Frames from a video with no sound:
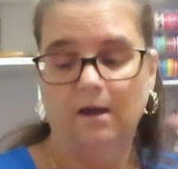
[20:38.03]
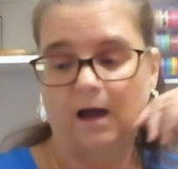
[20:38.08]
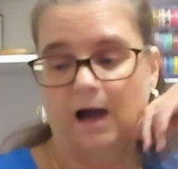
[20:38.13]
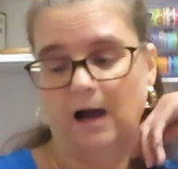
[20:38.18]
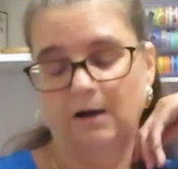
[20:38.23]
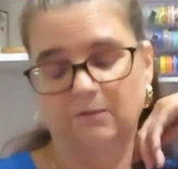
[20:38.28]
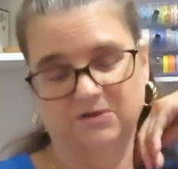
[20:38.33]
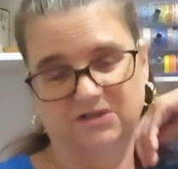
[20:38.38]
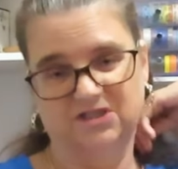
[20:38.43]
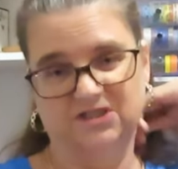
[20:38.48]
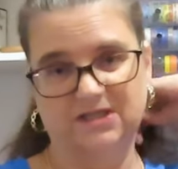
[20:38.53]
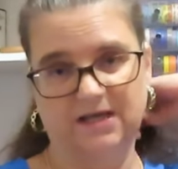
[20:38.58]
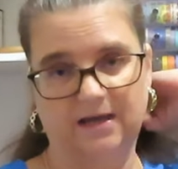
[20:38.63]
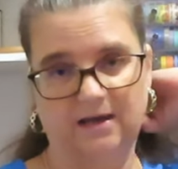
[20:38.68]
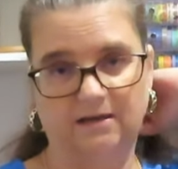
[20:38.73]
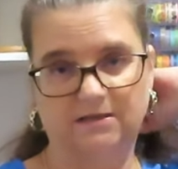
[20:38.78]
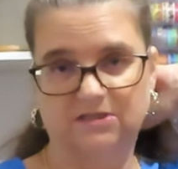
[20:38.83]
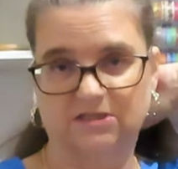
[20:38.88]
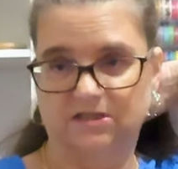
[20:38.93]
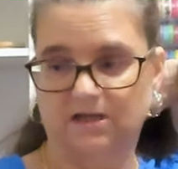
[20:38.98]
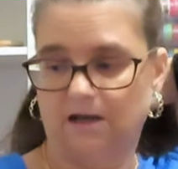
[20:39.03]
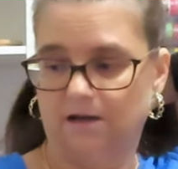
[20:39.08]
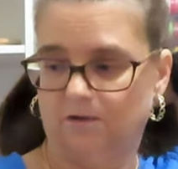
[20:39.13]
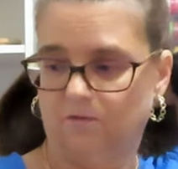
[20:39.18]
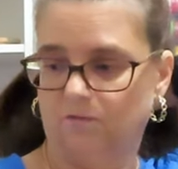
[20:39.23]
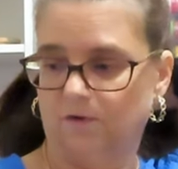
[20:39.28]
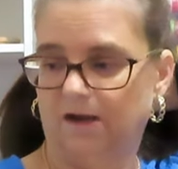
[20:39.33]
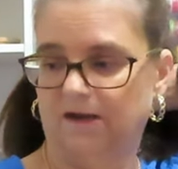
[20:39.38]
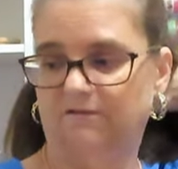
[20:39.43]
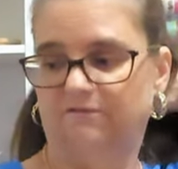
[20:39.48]
I would say stay
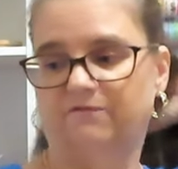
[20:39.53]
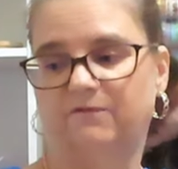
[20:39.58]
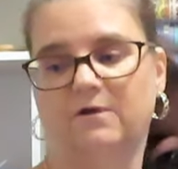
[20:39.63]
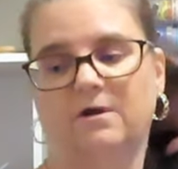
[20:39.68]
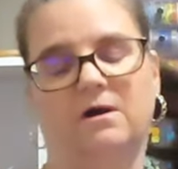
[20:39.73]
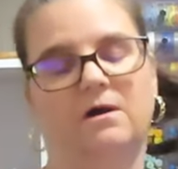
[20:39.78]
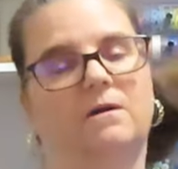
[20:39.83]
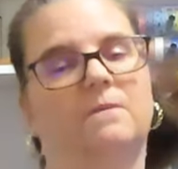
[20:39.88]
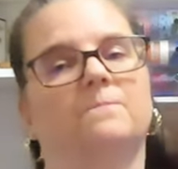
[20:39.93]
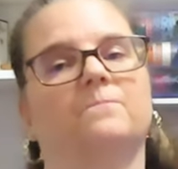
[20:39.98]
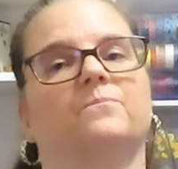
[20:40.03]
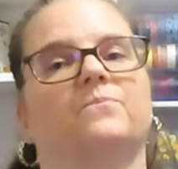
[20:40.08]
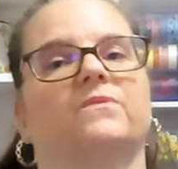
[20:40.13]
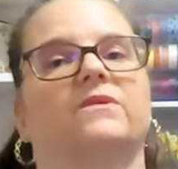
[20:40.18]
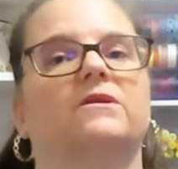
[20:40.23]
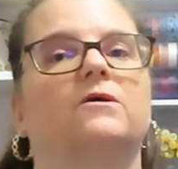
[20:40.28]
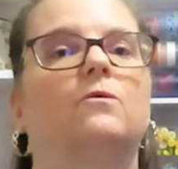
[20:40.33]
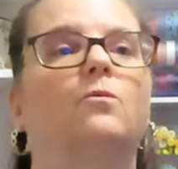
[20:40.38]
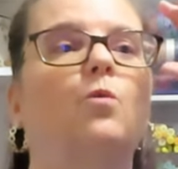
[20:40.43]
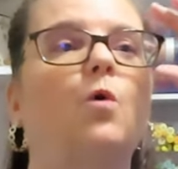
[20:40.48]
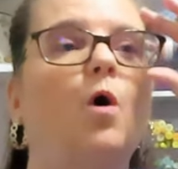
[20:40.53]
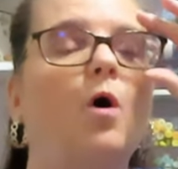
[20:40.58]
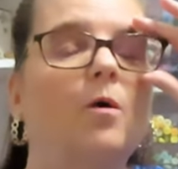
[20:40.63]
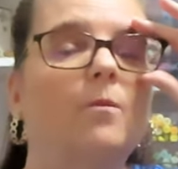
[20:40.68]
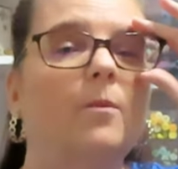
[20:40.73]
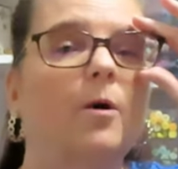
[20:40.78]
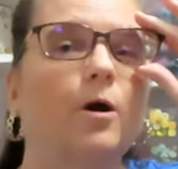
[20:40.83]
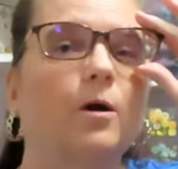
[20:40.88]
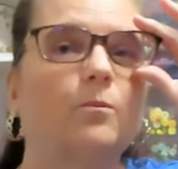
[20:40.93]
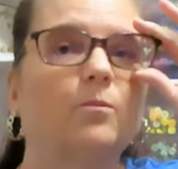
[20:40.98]
away from the
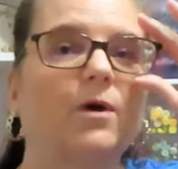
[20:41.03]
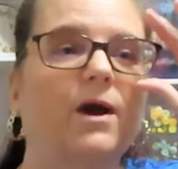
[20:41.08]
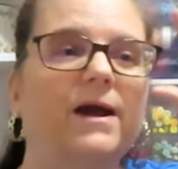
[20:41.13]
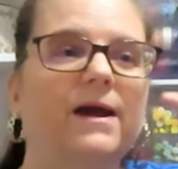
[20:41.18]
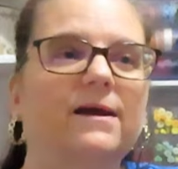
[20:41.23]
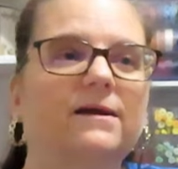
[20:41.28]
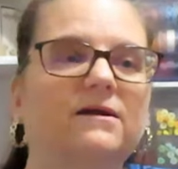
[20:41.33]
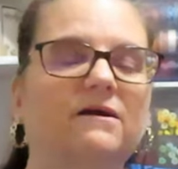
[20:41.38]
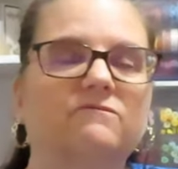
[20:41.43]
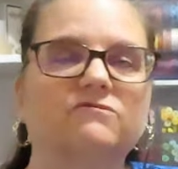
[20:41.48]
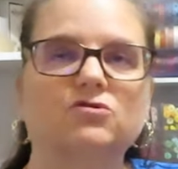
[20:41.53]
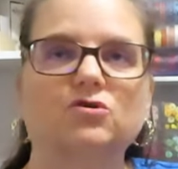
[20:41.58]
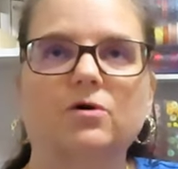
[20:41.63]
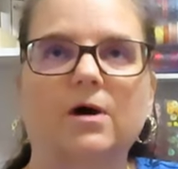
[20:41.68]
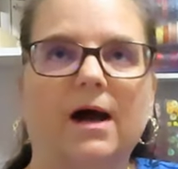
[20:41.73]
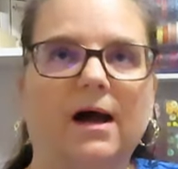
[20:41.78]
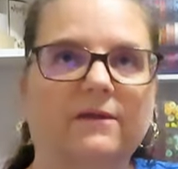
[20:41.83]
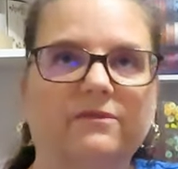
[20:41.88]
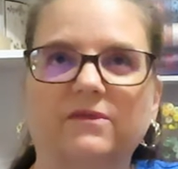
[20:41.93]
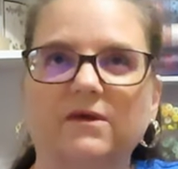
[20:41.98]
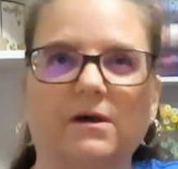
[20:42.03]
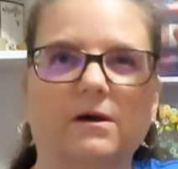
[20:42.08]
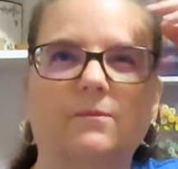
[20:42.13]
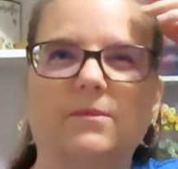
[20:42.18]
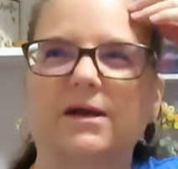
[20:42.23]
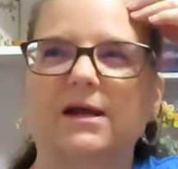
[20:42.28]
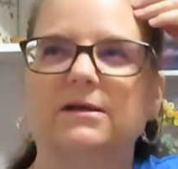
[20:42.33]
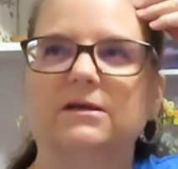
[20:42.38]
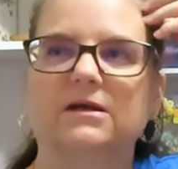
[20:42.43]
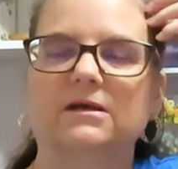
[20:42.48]
Walmart brand. I've tried them
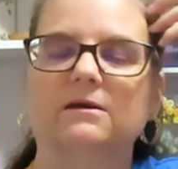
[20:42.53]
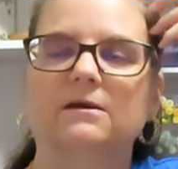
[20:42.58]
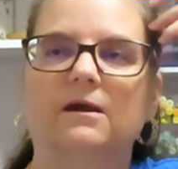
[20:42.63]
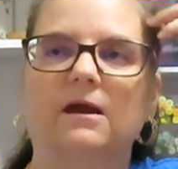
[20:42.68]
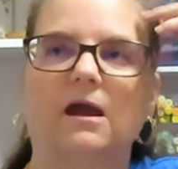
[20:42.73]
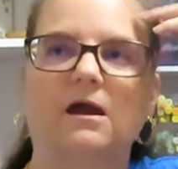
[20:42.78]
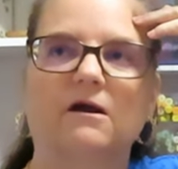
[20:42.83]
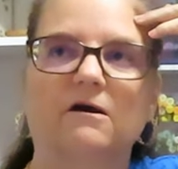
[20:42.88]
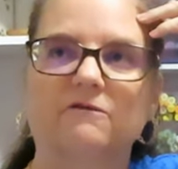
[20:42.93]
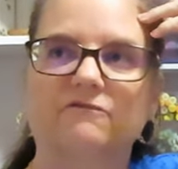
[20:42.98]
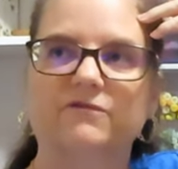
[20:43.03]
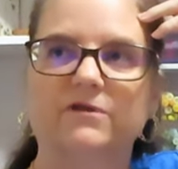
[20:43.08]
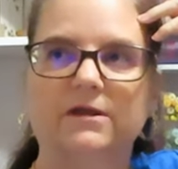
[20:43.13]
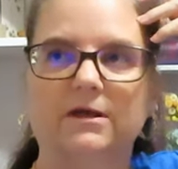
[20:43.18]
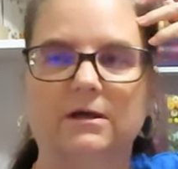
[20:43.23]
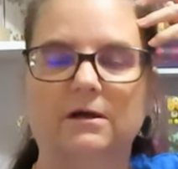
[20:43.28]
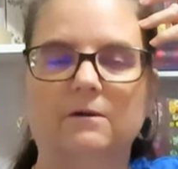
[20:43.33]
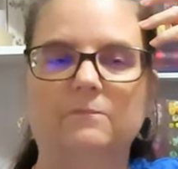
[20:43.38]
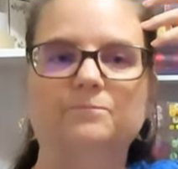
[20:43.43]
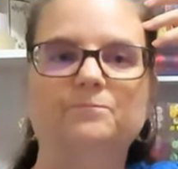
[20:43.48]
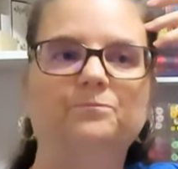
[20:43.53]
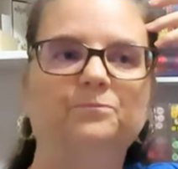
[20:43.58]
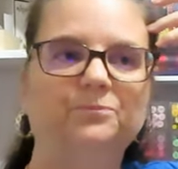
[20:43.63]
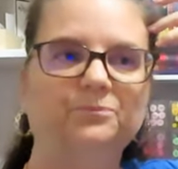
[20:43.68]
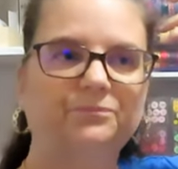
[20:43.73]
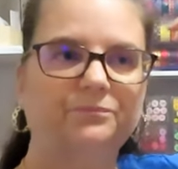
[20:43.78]
and I didn't care for them.